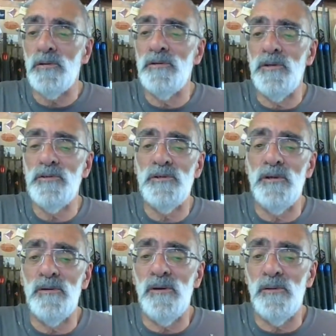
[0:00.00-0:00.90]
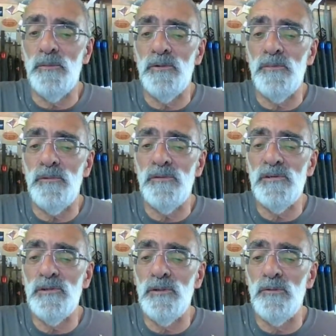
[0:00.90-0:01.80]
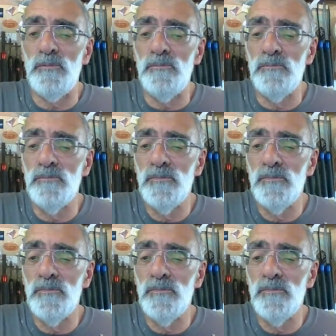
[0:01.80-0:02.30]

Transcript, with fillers: Conditioner, I would assume